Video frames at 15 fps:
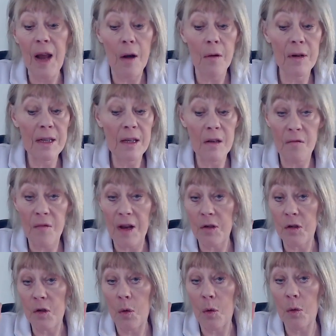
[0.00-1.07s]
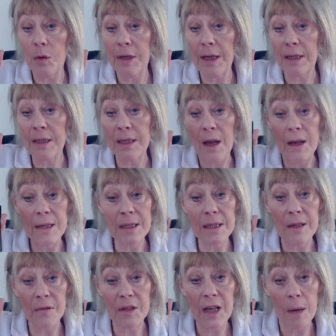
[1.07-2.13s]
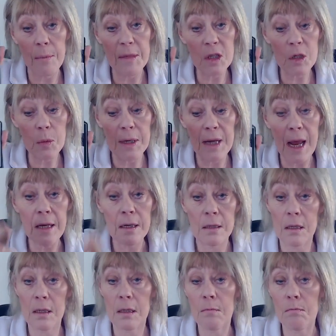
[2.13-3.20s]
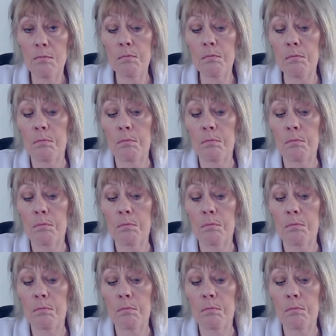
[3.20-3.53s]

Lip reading: flowering, the adventure, all the exciting stuff's coming to an end.